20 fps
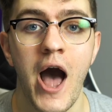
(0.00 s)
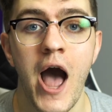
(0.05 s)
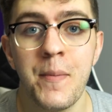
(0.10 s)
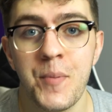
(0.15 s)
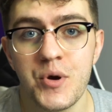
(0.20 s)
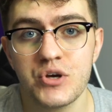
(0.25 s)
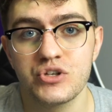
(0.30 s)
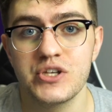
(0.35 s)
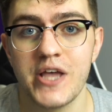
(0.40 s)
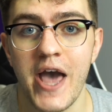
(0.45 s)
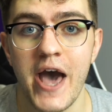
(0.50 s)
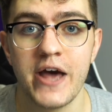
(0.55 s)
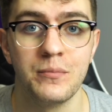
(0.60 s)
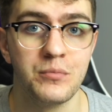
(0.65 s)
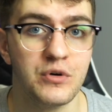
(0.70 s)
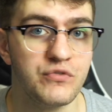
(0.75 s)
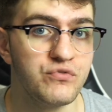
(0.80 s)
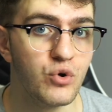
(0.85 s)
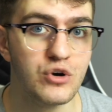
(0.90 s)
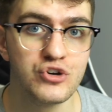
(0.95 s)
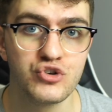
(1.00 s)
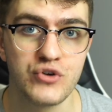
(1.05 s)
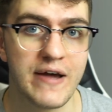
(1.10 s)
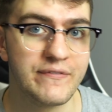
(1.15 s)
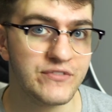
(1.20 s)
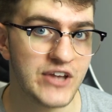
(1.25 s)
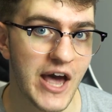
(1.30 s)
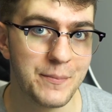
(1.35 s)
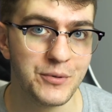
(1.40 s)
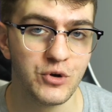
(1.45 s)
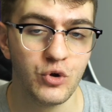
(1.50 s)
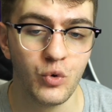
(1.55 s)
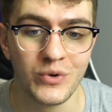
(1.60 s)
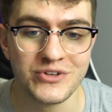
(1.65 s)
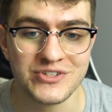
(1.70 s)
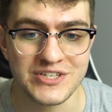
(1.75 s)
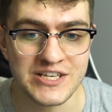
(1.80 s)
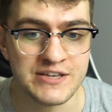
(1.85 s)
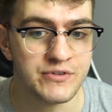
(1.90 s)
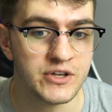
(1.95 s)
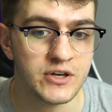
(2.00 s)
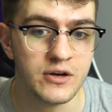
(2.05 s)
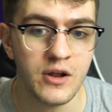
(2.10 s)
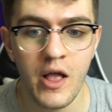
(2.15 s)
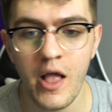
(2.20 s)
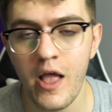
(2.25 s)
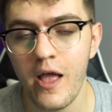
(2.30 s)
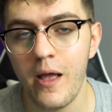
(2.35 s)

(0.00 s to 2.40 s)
I personally had him before draft capital was even